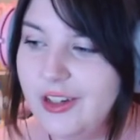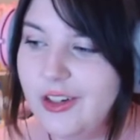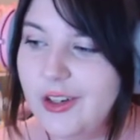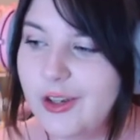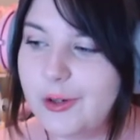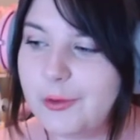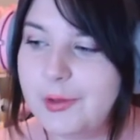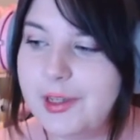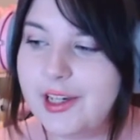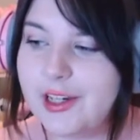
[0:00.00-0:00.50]

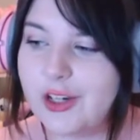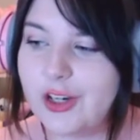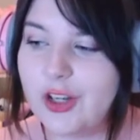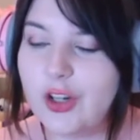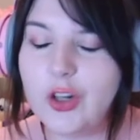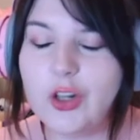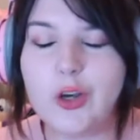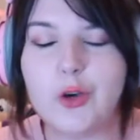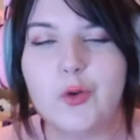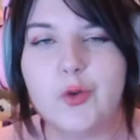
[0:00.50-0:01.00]
Look, we are
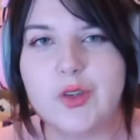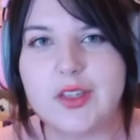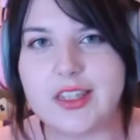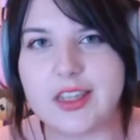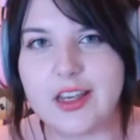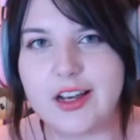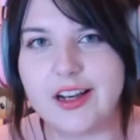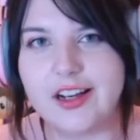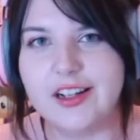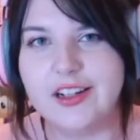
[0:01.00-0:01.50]

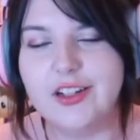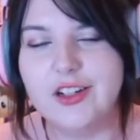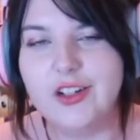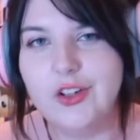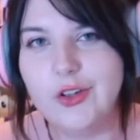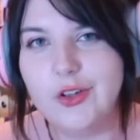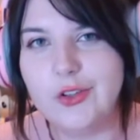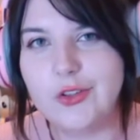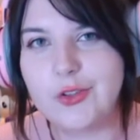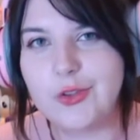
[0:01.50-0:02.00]
closer
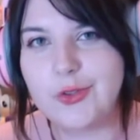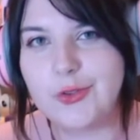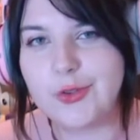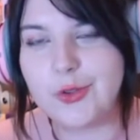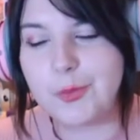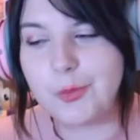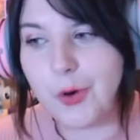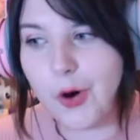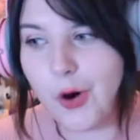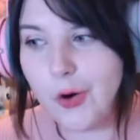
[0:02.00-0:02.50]
to
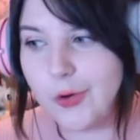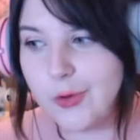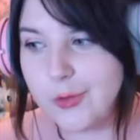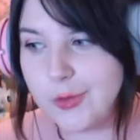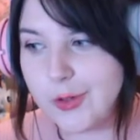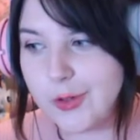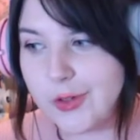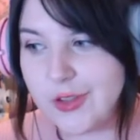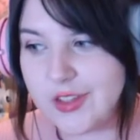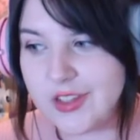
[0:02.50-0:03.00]
the
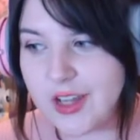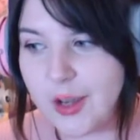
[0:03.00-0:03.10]
Pog